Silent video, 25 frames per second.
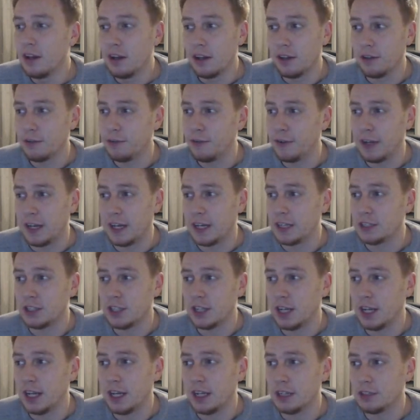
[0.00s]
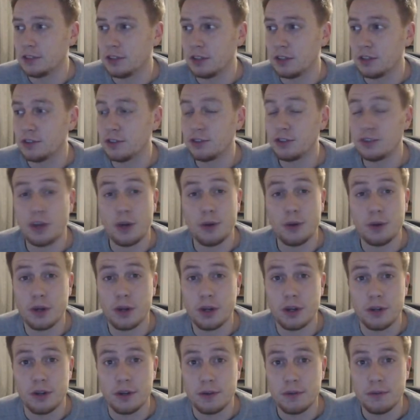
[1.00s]
And the finish is so
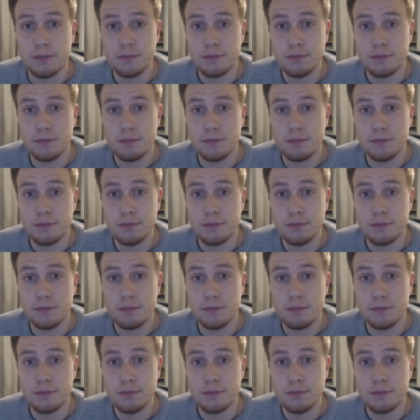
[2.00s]
good.